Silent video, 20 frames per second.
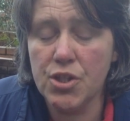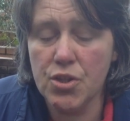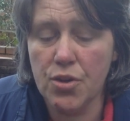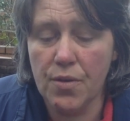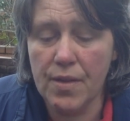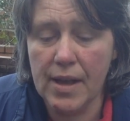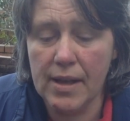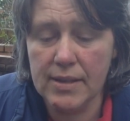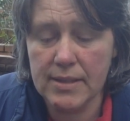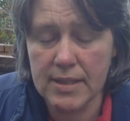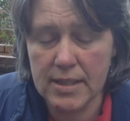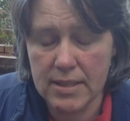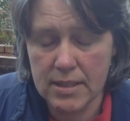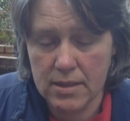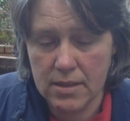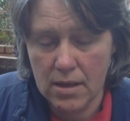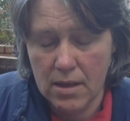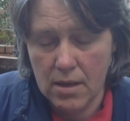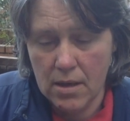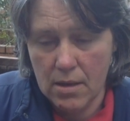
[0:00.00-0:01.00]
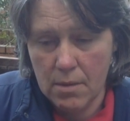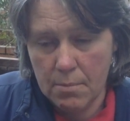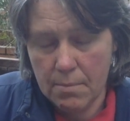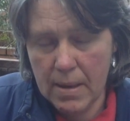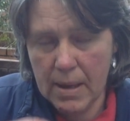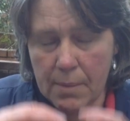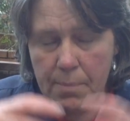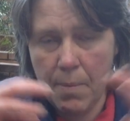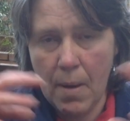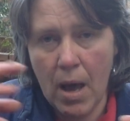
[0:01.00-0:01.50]
So there is this
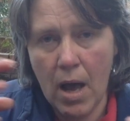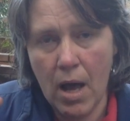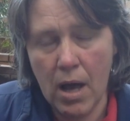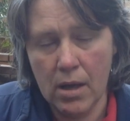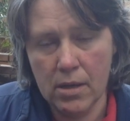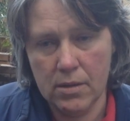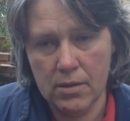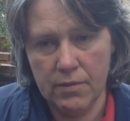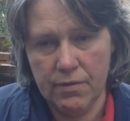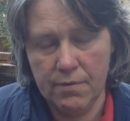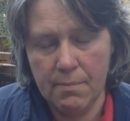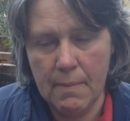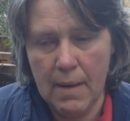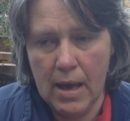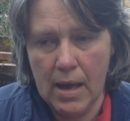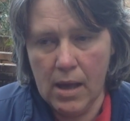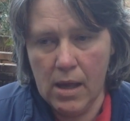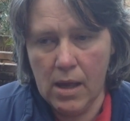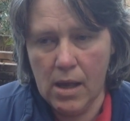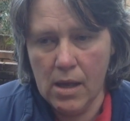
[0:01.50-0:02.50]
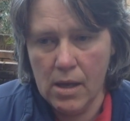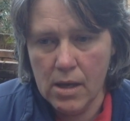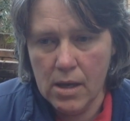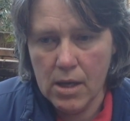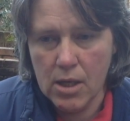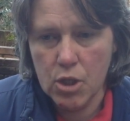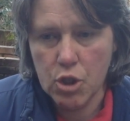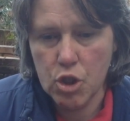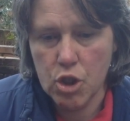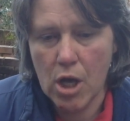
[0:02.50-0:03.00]
big part of my
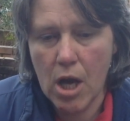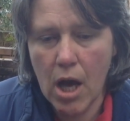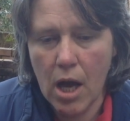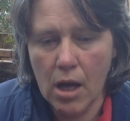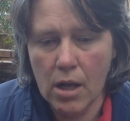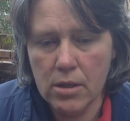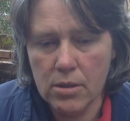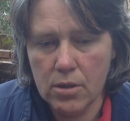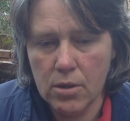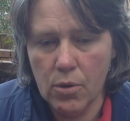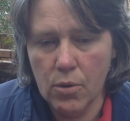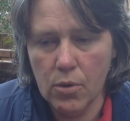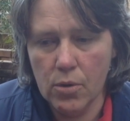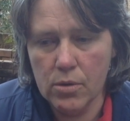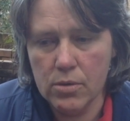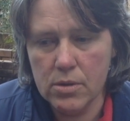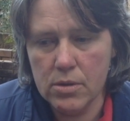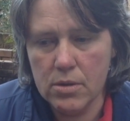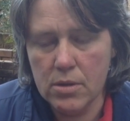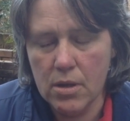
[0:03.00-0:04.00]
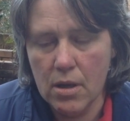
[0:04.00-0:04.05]
childhood